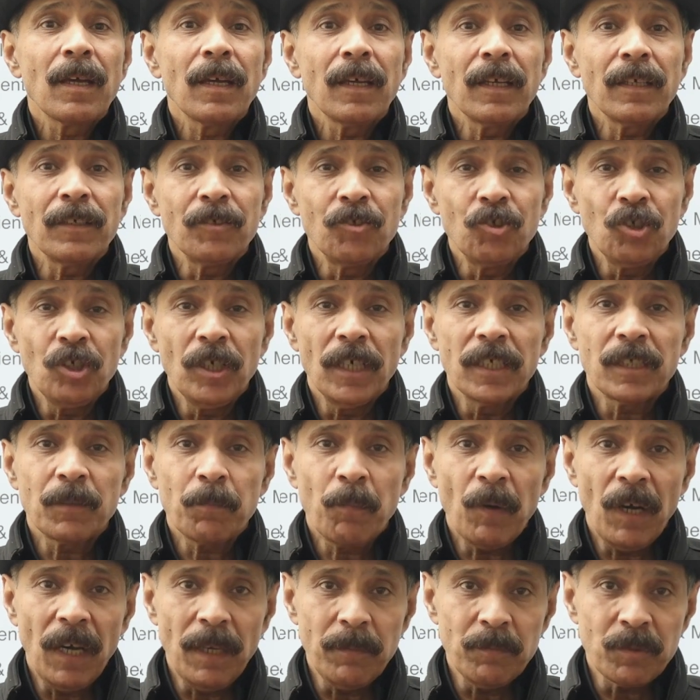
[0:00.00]
GS
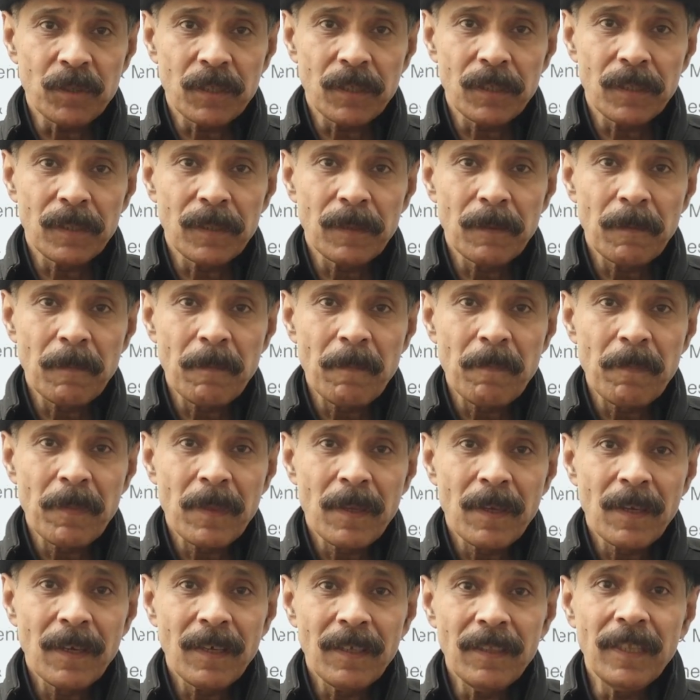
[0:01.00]
prelims.
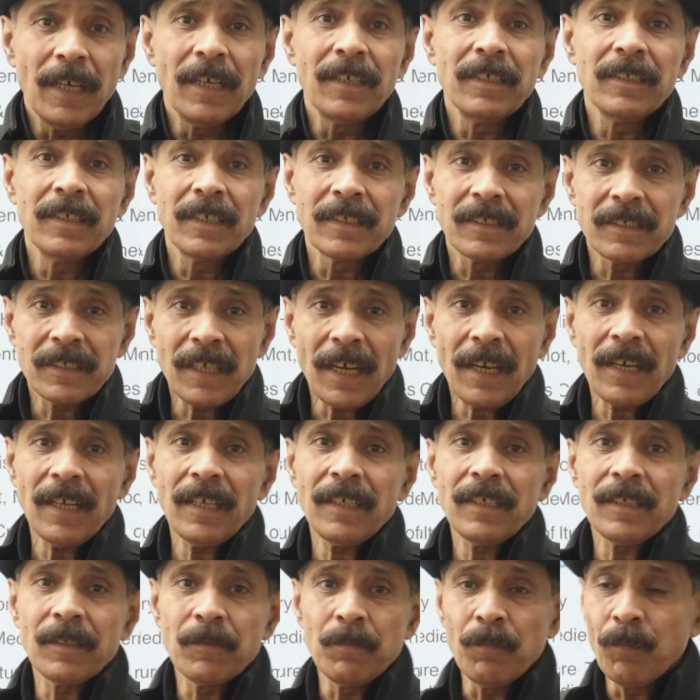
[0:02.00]
That is the
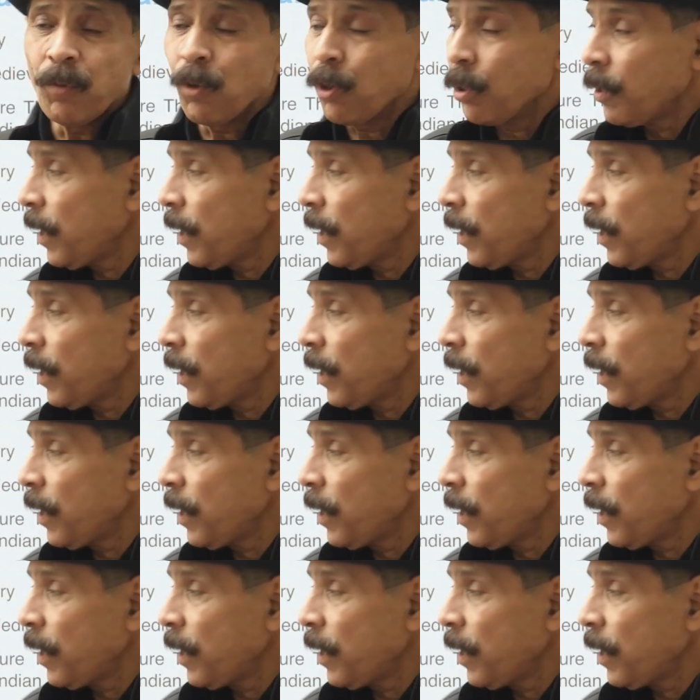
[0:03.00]
second broad